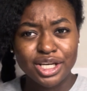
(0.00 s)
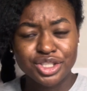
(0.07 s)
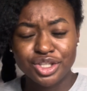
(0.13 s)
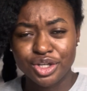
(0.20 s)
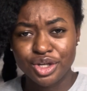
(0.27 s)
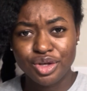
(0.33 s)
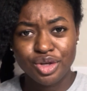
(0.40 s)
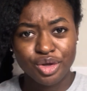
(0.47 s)
sure
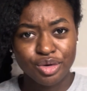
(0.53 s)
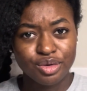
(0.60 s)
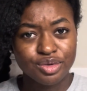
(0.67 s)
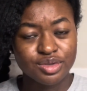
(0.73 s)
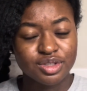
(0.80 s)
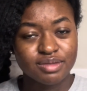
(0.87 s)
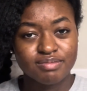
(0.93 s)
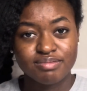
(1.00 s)
you
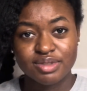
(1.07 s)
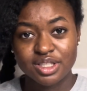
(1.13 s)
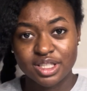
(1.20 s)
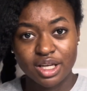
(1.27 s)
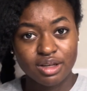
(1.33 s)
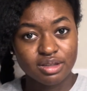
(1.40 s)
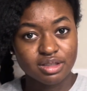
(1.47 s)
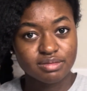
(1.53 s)
use
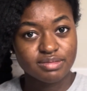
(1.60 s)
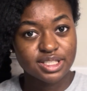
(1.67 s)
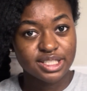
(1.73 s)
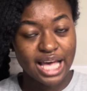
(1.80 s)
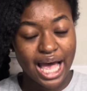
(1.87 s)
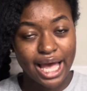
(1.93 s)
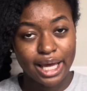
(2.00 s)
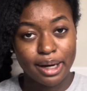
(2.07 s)
silk,
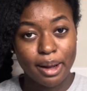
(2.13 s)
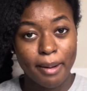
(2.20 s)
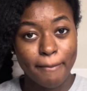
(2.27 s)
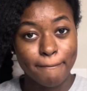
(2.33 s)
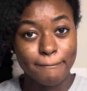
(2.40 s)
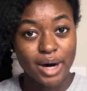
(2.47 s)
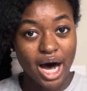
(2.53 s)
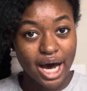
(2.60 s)
satin,
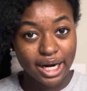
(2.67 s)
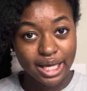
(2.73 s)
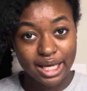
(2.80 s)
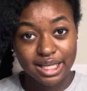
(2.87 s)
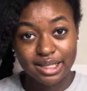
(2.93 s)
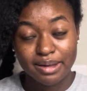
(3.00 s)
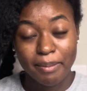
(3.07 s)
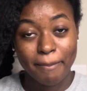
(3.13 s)

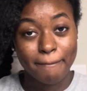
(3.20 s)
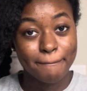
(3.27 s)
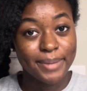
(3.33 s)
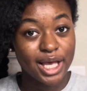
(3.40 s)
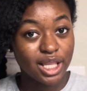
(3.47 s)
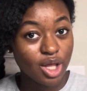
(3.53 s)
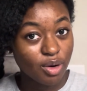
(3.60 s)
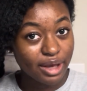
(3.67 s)
bonnet,
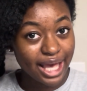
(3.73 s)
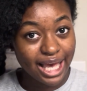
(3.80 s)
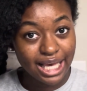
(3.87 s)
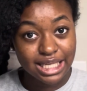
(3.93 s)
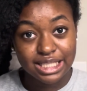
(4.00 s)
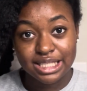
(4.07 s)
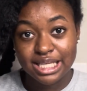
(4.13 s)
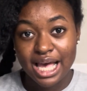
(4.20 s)

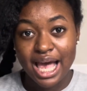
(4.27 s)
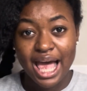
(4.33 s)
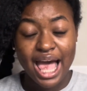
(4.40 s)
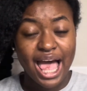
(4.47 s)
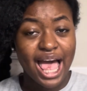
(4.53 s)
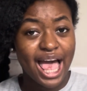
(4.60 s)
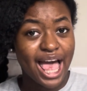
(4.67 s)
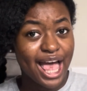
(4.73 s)
pillowcase,
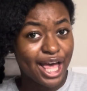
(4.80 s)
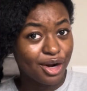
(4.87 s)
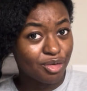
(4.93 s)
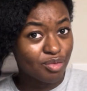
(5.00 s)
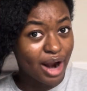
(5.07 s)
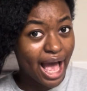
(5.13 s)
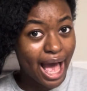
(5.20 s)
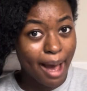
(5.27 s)
head
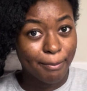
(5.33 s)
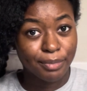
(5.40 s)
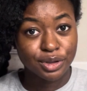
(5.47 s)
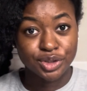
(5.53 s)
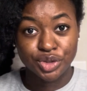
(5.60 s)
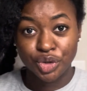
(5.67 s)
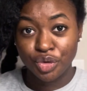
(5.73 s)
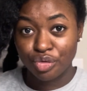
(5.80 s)
wrap,
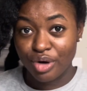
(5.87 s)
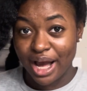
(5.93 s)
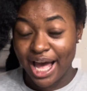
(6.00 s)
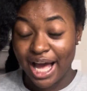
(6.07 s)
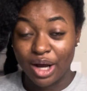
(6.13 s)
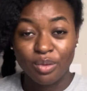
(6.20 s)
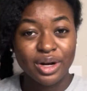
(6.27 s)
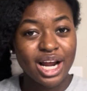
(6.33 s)

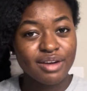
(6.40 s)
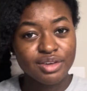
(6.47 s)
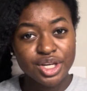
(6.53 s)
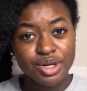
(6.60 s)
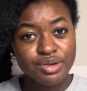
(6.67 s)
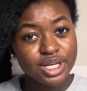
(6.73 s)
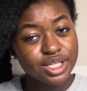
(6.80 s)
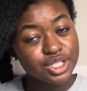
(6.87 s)
do-rag, whatever
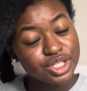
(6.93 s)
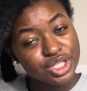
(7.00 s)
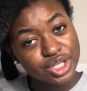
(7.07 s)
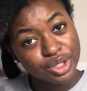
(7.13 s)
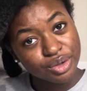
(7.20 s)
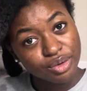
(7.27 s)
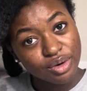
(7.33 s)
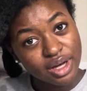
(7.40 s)
you need to
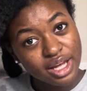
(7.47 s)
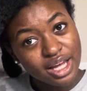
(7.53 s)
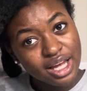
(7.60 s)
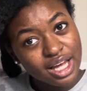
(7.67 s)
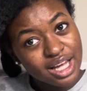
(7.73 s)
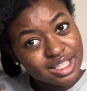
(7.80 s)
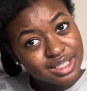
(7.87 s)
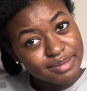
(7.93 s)
do
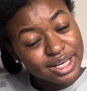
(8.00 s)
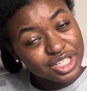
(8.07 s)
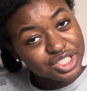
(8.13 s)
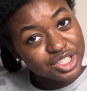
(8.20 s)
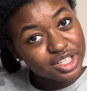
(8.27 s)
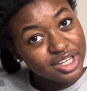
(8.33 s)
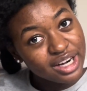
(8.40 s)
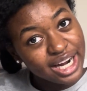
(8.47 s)
to make
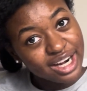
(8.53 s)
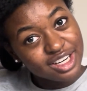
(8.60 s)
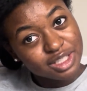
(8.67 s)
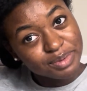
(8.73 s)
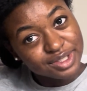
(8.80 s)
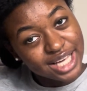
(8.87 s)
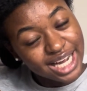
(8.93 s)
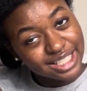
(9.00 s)
sure your hair is
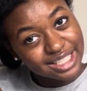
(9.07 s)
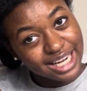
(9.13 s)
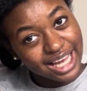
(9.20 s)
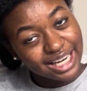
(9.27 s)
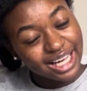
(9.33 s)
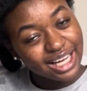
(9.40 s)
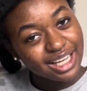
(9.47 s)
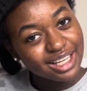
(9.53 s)
protected at
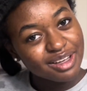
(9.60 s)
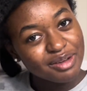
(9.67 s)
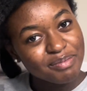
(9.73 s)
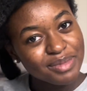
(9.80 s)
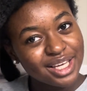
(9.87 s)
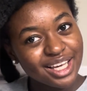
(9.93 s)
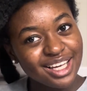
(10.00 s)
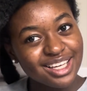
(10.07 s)
night.
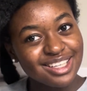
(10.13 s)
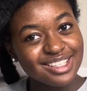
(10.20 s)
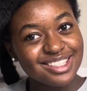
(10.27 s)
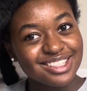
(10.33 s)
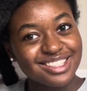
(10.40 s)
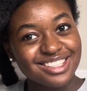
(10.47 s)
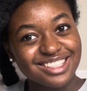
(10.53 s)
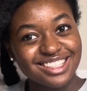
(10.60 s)

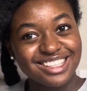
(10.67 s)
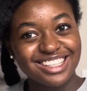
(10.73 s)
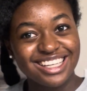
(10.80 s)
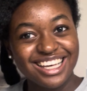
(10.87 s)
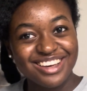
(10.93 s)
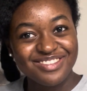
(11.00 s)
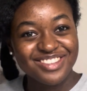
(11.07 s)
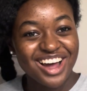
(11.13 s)
Because
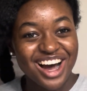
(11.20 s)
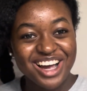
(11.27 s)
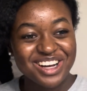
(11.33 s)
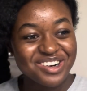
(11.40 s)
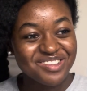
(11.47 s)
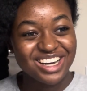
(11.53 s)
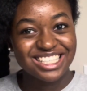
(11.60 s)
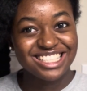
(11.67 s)
if not,
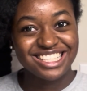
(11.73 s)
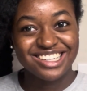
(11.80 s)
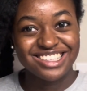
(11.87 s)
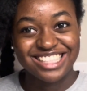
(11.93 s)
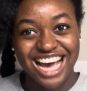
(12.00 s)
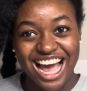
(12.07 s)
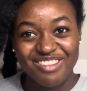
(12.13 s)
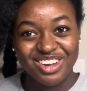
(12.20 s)
you're wasting your
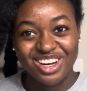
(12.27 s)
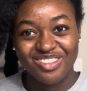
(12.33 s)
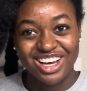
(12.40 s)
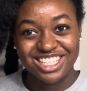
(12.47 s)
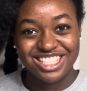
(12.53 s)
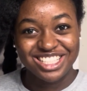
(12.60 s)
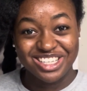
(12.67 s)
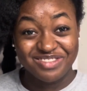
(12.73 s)
time and you're
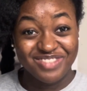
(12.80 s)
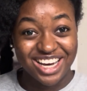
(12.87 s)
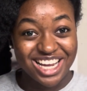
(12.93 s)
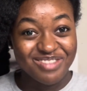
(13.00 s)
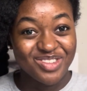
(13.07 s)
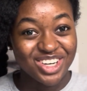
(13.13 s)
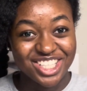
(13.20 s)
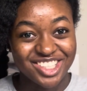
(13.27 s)
wasting your money
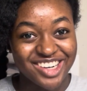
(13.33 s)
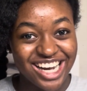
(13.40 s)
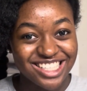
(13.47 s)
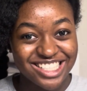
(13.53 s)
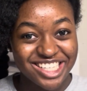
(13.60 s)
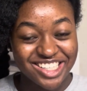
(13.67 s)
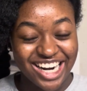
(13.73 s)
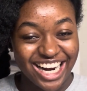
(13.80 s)

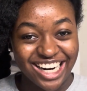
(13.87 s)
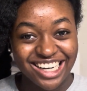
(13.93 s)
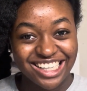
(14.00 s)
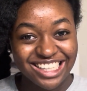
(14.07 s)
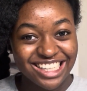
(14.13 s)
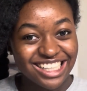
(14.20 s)
moisturizing your hair.